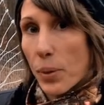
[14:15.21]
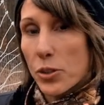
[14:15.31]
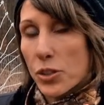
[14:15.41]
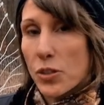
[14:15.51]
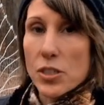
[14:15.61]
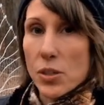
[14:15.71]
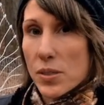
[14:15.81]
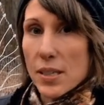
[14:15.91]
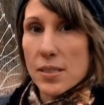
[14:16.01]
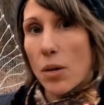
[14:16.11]
pulse unit,
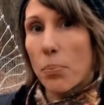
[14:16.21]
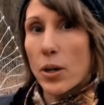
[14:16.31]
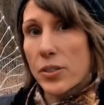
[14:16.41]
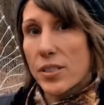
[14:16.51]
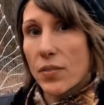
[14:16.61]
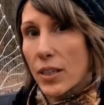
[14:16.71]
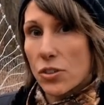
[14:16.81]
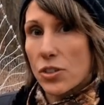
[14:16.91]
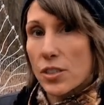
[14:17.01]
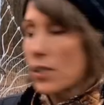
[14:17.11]
so it sends out pulses of
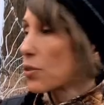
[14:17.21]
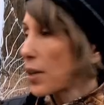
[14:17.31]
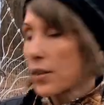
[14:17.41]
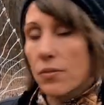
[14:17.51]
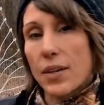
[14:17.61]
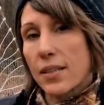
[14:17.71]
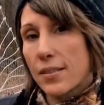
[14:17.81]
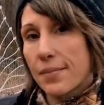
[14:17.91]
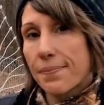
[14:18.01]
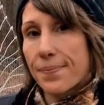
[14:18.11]
electricity throughout the
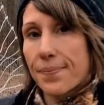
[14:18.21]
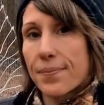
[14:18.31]
fence.